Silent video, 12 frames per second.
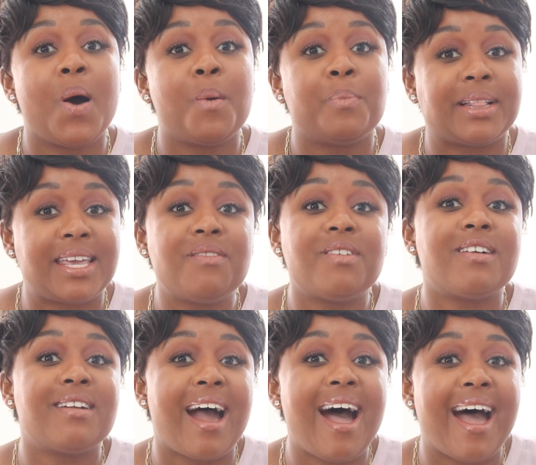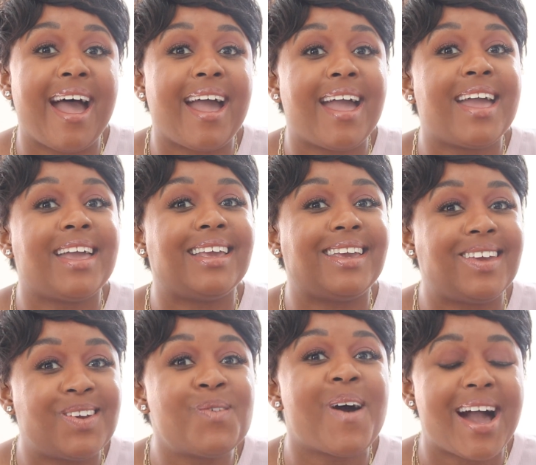believe it or not,
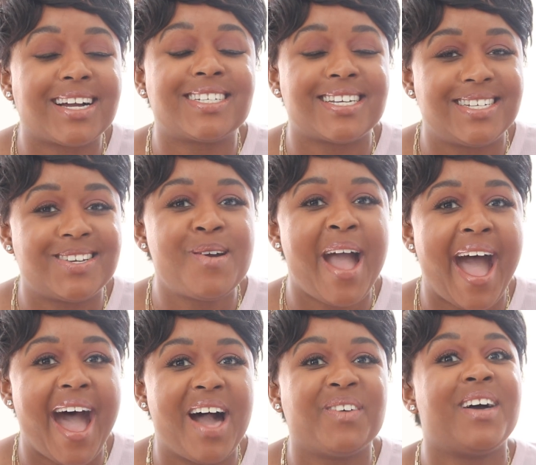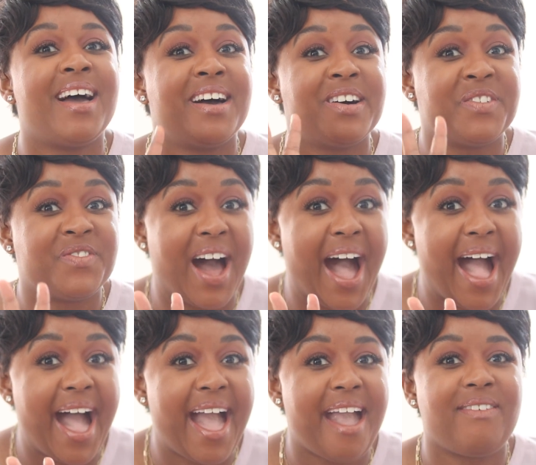you actually do have
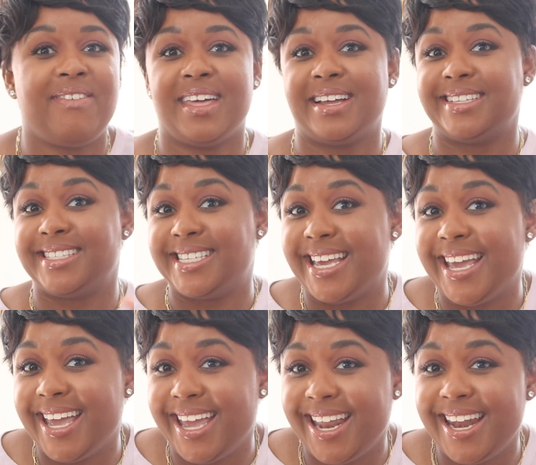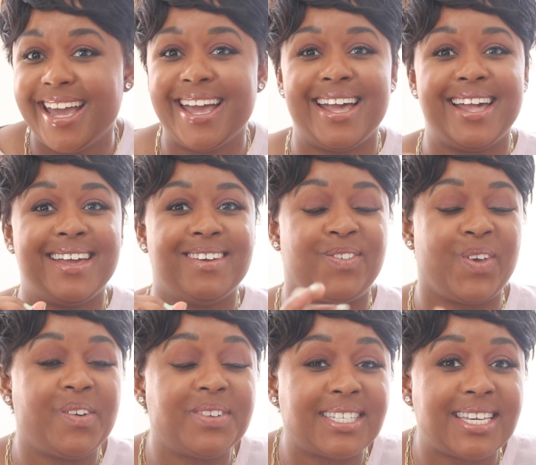5, 10,
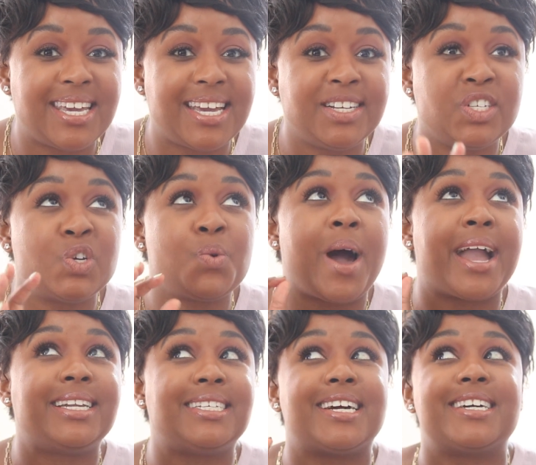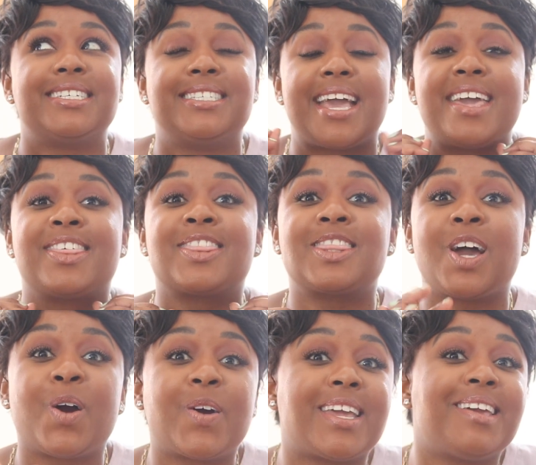15, do I dare say
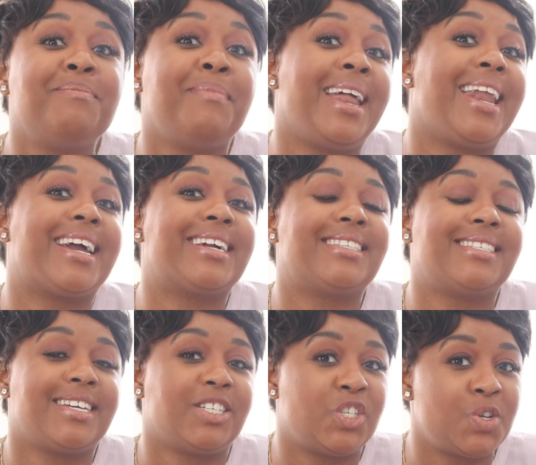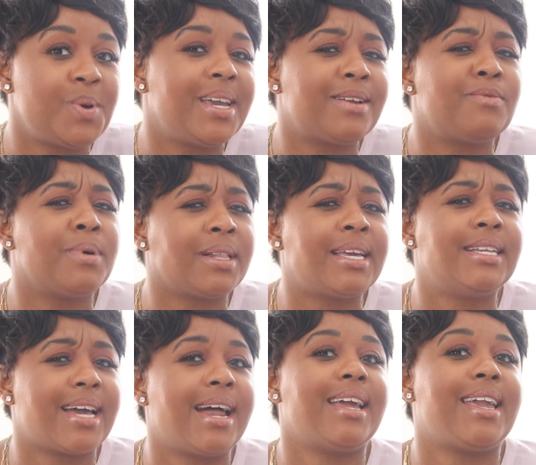30 minutes that you can really
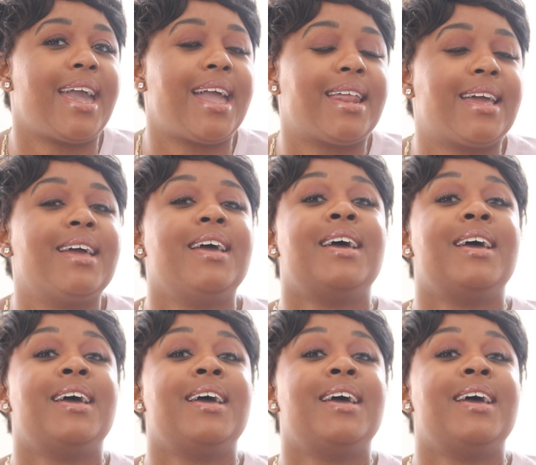dedicate